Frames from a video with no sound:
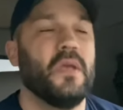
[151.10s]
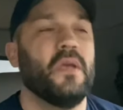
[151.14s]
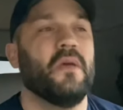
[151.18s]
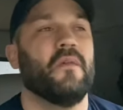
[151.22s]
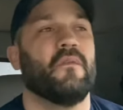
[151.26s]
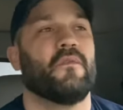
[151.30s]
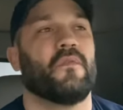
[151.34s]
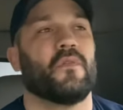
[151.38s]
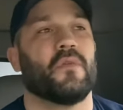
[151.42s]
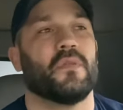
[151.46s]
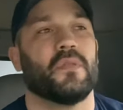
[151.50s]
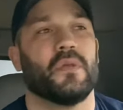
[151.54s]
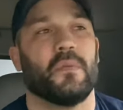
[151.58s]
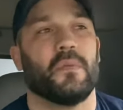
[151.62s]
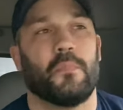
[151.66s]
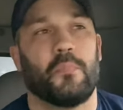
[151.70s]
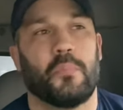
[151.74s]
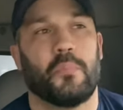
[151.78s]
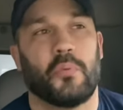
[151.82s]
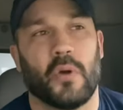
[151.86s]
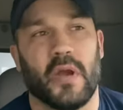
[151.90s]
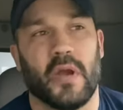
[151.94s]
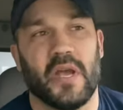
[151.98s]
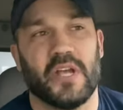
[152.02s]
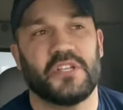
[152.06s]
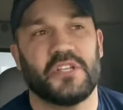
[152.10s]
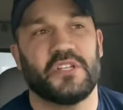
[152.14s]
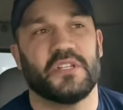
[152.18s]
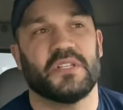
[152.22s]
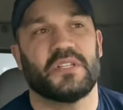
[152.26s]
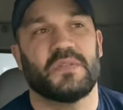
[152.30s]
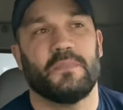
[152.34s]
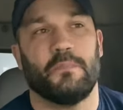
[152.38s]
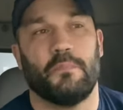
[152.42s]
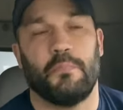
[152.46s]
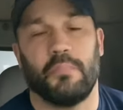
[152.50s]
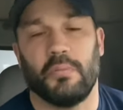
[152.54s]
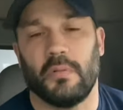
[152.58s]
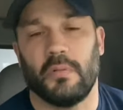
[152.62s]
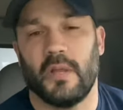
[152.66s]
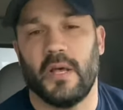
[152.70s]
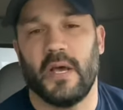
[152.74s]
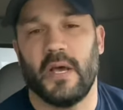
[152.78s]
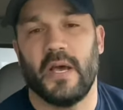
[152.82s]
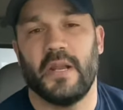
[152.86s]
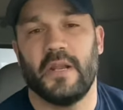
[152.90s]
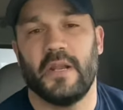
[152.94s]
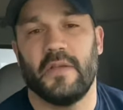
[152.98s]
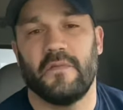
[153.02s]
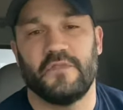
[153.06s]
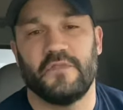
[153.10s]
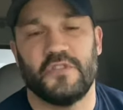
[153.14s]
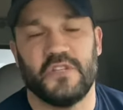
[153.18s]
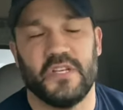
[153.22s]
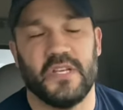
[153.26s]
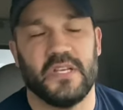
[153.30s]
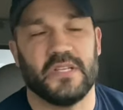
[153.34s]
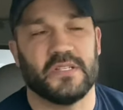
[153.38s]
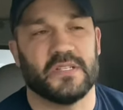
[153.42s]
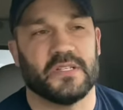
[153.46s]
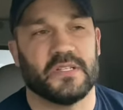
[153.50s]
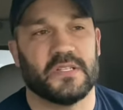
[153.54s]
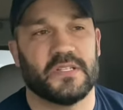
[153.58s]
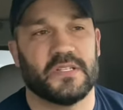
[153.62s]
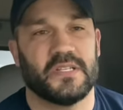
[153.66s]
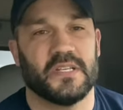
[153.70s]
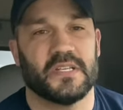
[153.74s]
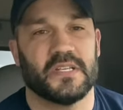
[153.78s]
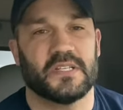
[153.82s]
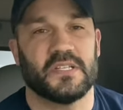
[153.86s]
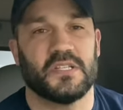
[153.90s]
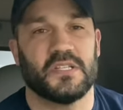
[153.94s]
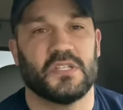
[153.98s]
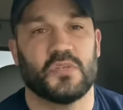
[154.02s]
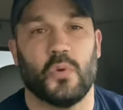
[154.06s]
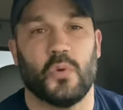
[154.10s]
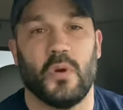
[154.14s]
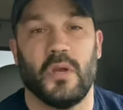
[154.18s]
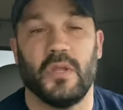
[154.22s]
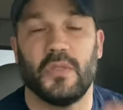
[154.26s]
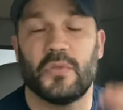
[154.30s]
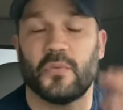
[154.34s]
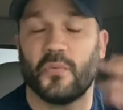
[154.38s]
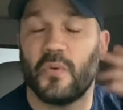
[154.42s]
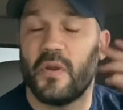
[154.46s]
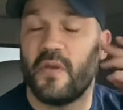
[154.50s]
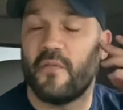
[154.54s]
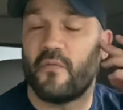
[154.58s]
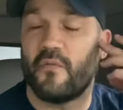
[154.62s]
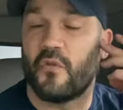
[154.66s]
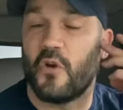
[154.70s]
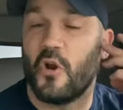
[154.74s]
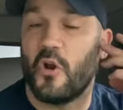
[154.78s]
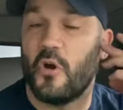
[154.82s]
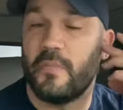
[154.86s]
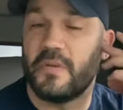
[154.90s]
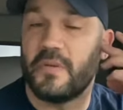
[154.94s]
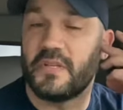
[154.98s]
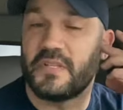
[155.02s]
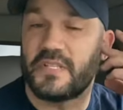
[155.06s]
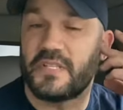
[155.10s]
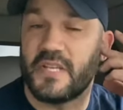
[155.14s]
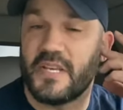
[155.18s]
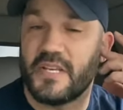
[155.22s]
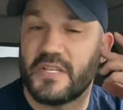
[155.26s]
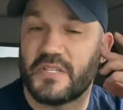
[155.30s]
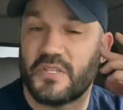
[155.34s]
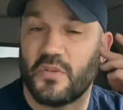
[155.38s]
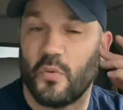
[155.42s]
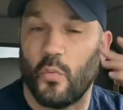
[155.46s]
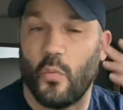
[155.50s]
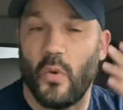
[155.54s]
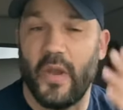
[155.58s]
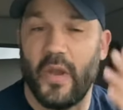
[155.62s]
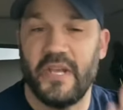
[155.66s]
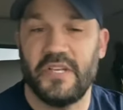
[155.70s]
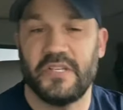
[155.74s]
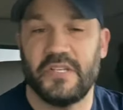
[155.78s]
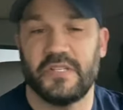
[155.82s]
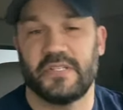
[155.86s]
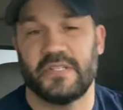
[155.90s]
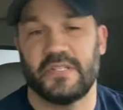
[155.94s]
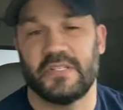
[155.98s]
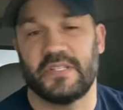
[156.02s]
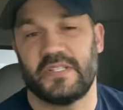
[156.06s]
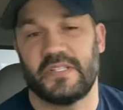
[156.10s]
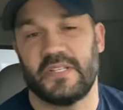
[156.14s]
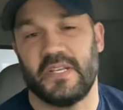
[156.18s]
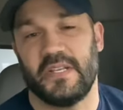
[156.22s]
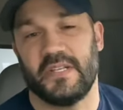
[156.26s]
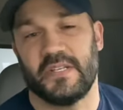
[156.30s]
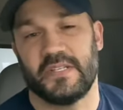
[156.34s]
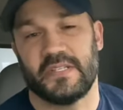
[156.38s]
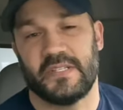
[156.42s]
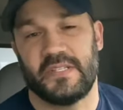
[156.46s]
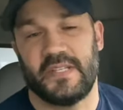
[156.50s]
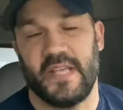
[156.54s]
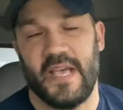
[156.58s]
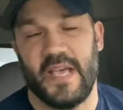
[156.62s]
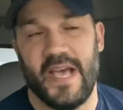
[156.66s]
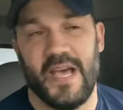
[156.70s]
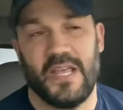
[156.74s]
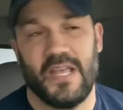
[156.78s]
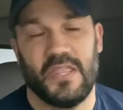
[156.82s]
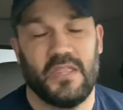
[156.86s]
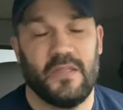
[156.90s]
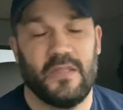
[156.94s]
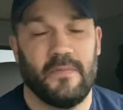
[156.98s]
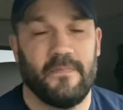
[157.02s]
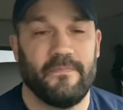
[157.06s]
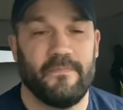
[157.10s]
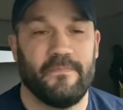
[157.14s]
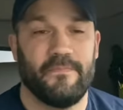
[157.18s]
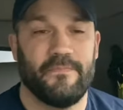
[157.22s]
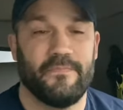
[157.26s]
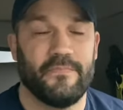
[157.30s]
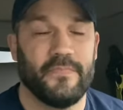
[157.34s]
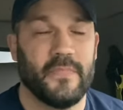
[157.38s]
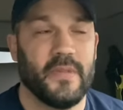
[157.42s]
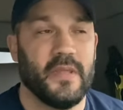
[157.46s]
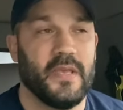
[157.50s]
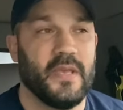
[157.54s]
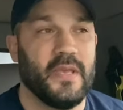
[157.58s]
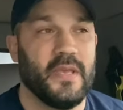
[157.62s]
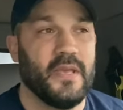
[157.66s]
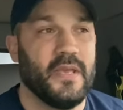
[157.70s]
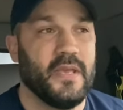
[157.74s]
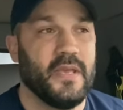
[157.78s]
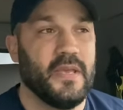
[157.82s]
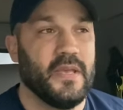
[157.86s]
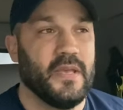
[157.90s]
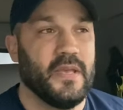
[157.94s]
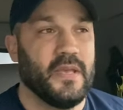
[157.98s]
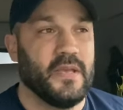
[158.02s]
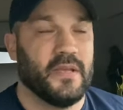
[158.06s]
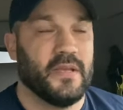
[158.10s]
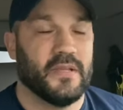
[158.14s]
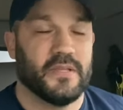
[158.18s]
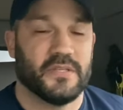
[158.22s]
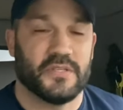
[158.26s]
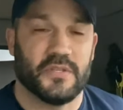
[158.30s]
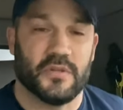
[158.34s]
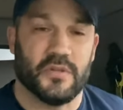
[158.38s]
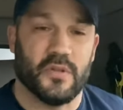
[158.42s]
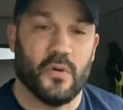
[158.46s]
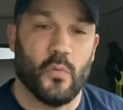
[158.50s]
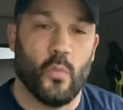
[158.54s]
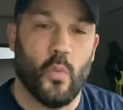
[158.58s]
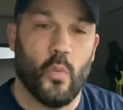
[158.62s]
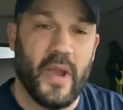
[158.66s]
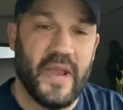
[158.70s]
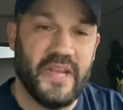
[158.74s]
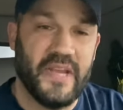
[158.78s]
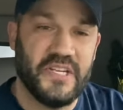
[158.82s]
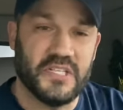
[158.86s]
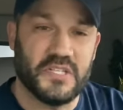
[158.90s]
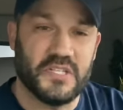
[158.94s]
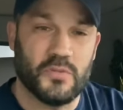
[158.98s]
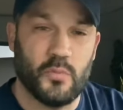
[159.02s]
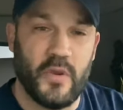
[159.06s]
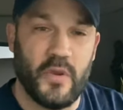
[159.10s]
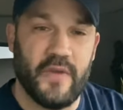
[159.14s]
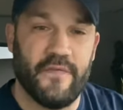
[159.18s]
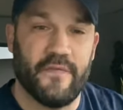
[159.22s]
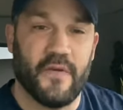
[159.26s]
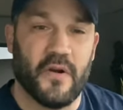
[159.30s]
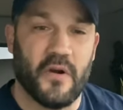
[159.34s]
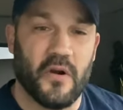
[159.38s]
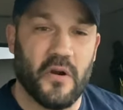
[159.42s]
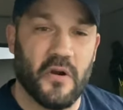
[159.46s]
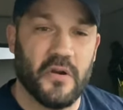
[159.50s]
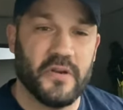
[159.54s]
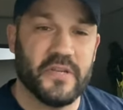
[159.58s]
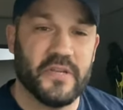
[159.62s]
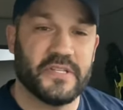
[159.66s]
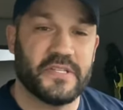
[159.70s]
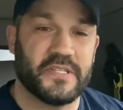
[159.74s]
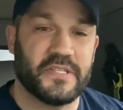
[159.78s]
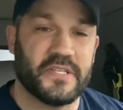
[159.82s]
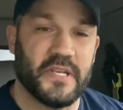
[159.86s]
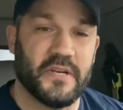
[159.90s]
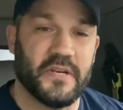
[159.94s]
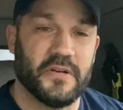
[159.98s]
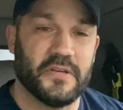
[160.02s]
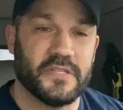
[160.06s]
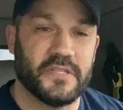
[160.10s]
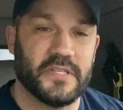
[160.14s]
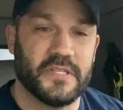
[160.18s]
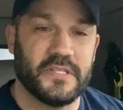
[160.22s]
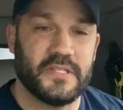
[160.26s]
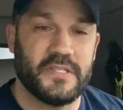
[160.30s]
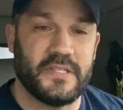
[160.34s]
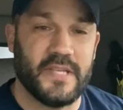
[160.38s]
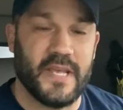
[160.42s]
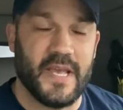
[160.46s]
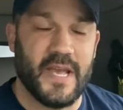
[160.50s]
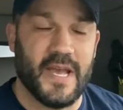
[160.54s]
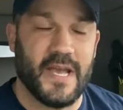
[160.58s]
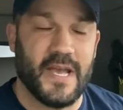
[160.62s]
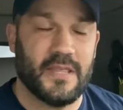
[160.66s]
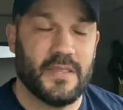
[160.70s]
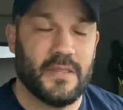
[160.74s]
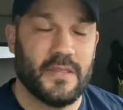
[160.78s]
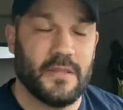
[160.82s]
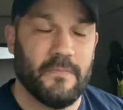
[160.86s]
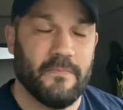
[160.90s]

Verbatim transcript: for the precious blood of Jesus. 6 and 23 of Romans says the wages of sin is death. So the wages we've earned as sinners is death,